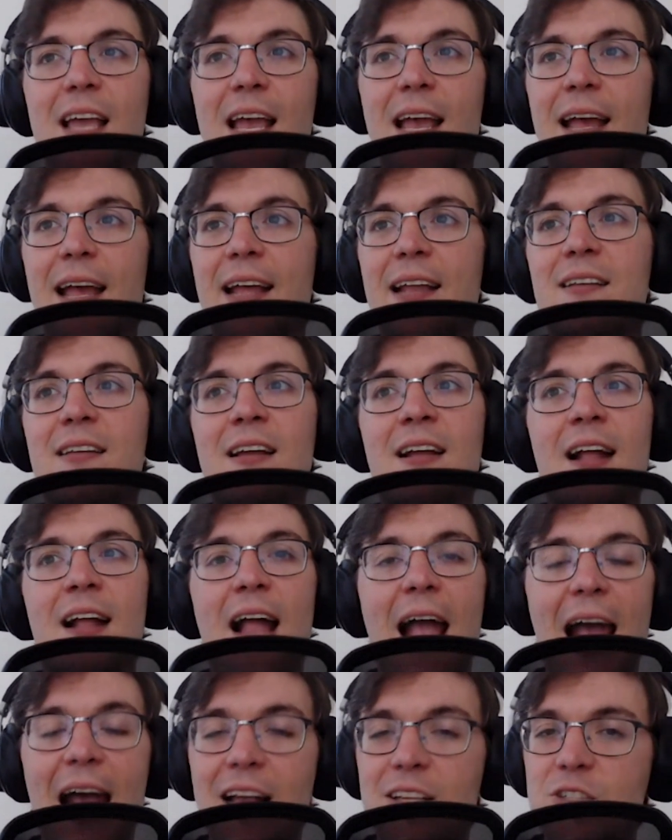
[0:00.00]
and
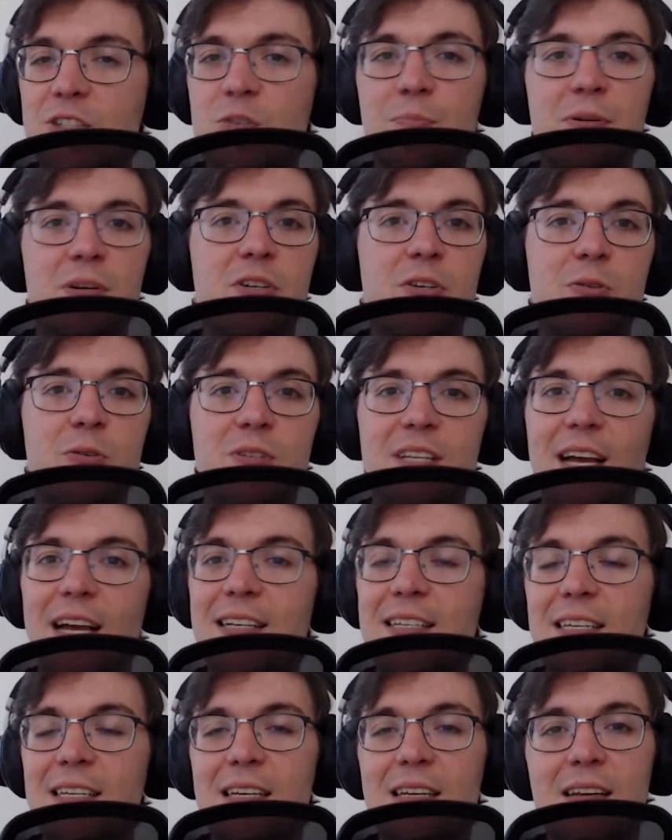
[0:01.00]
as you produce the
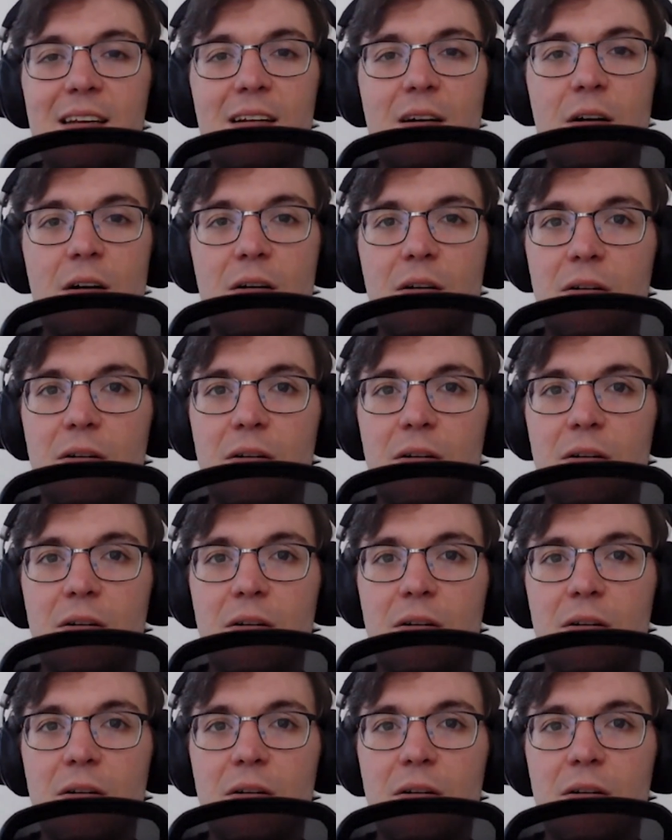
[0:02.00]
idea